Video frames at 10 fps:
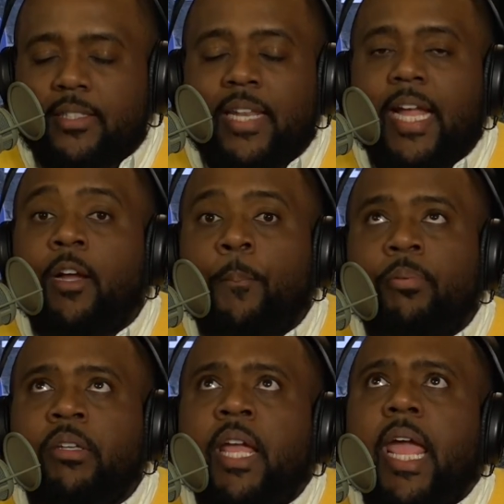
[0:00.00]
like a
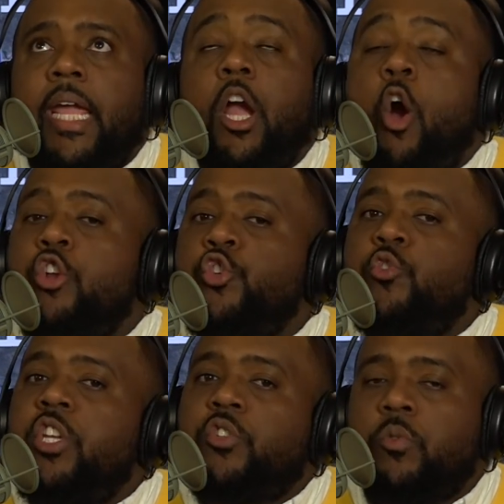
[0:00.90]
plague our
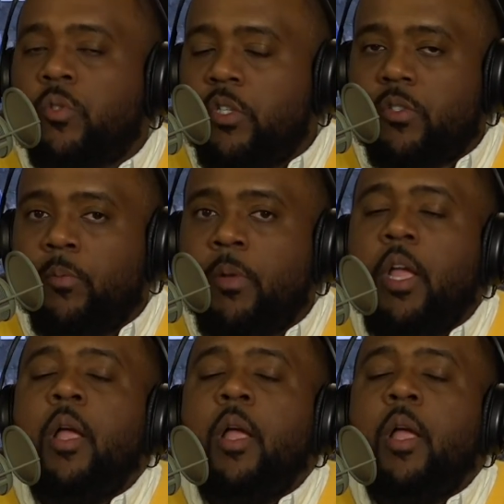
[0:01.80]
judicial system,